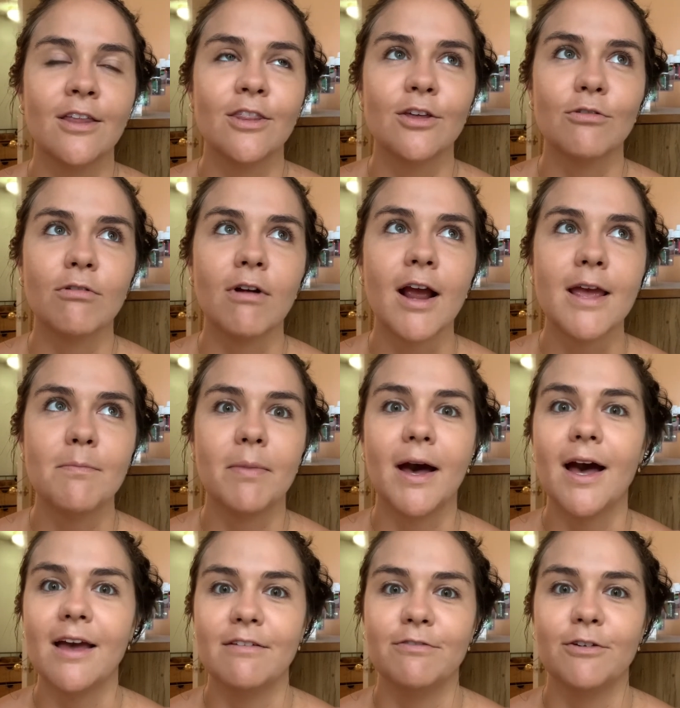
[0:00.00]
the right
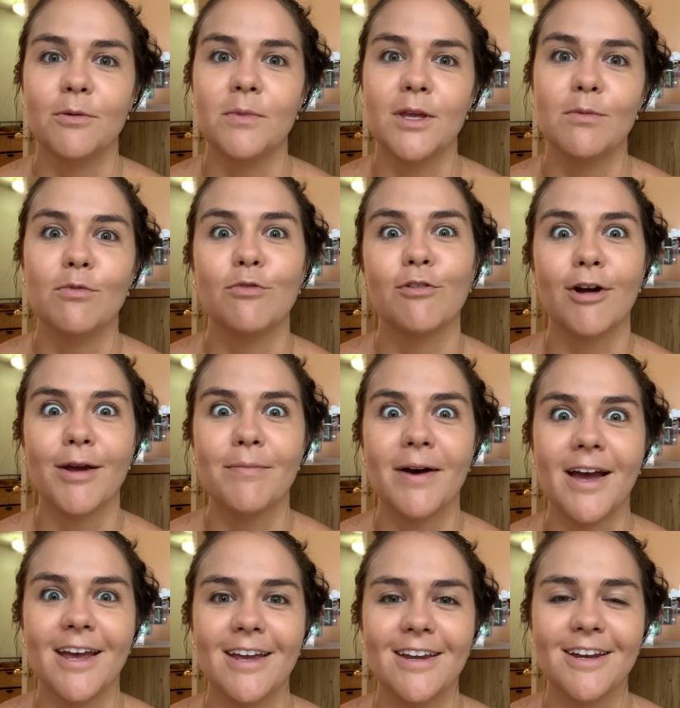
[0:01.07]
buy for me before I
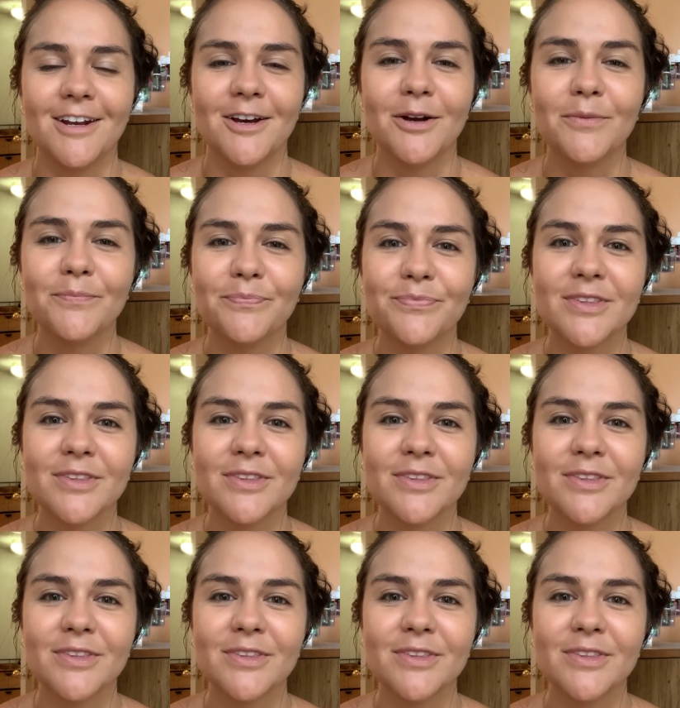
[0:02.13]
buy it, you know?